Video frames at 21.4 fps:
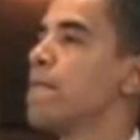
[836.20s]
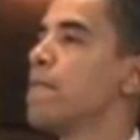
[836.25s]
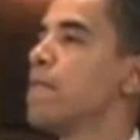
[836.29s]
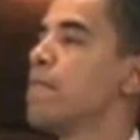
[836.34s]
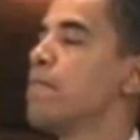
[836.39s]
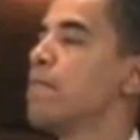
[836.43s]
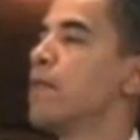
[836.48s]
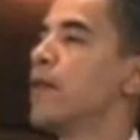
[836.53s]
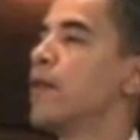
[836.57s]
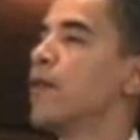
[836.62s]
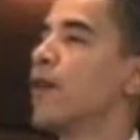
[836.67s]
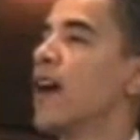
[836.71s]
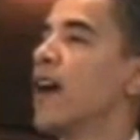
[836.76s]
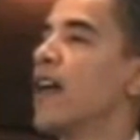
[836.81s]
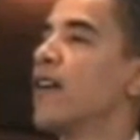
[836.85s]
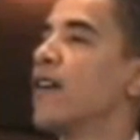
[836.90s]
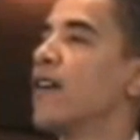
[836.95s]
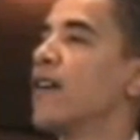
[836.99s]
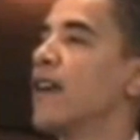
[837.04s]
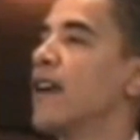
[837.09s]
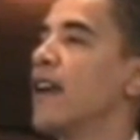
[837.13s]
but
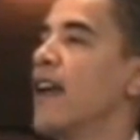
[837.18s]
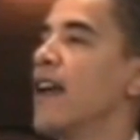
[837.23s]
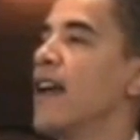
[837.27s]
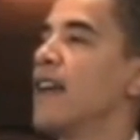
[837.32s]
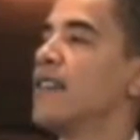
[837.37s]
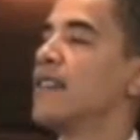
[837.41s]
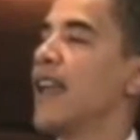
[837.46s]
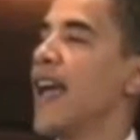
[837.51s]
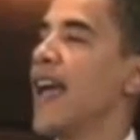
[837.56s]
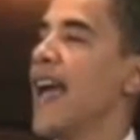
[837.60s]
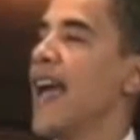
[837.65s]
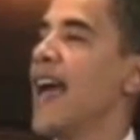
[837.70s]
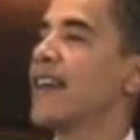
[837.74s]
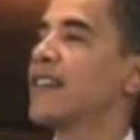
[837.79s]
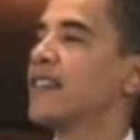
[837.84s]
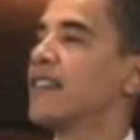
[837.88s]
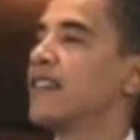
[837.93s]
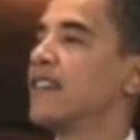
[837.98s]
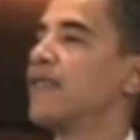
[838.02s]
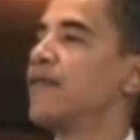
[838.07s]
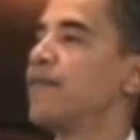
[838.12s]
rather as an
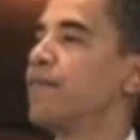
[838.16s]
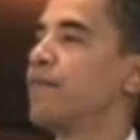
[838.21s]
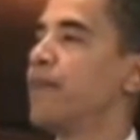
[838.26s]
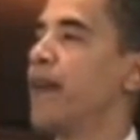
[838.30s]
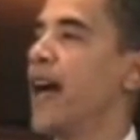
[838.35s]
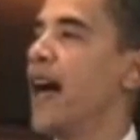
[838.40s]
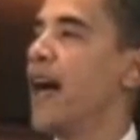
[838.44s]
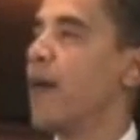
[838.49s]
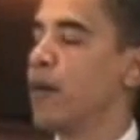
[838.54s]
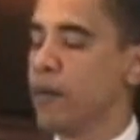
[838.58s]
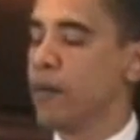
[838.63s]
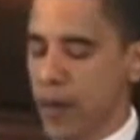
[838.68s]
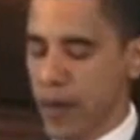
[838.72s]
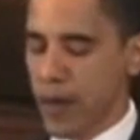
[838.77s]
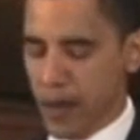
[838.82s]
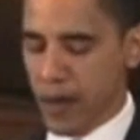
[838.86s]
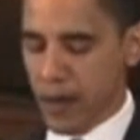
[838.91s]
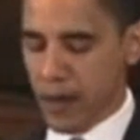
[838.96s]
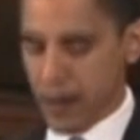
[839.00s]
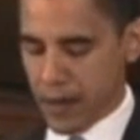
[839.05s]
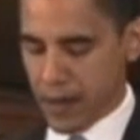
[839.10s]
active,
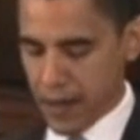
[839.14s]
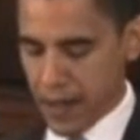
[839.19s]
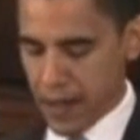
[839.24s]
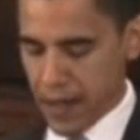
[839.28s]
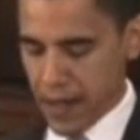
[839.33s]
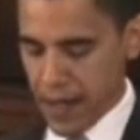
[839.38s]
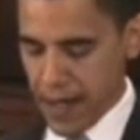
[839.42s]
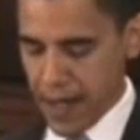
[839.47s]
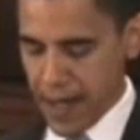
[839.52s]
palpable